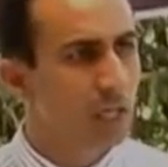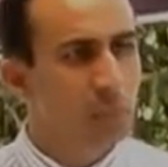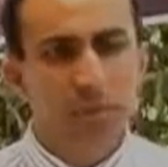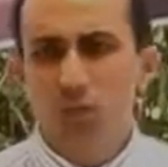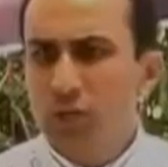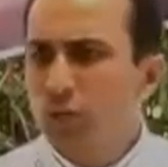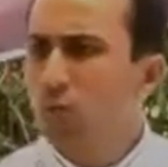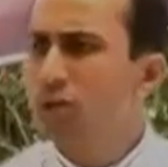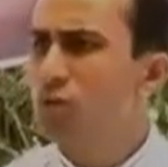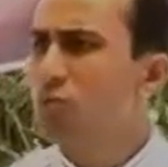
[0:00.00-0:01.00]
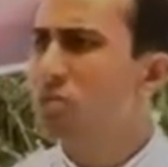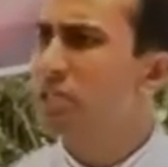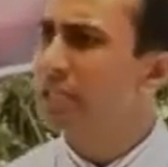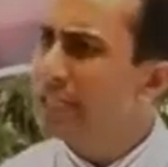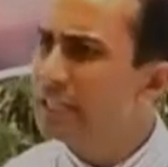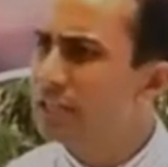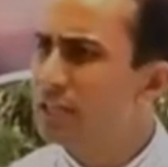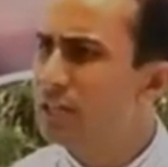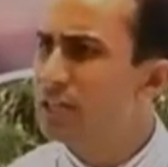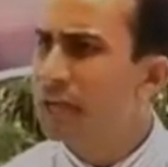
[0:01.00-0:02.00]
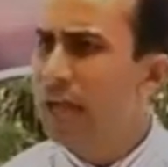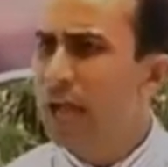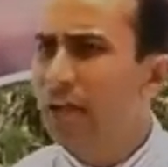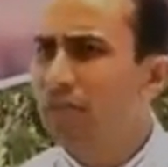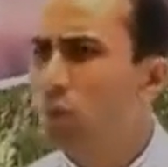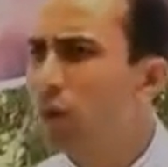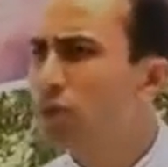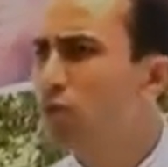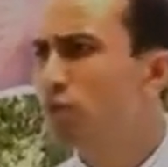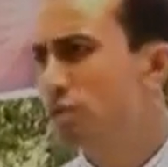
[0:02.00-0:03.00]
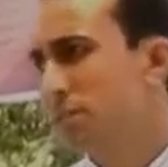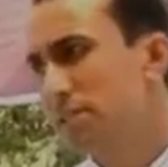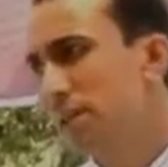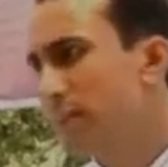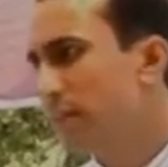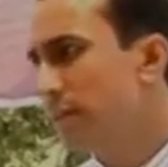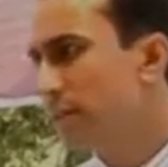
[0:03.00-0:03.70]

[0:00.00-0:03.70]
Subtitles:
between one who misleads and the one who is misled.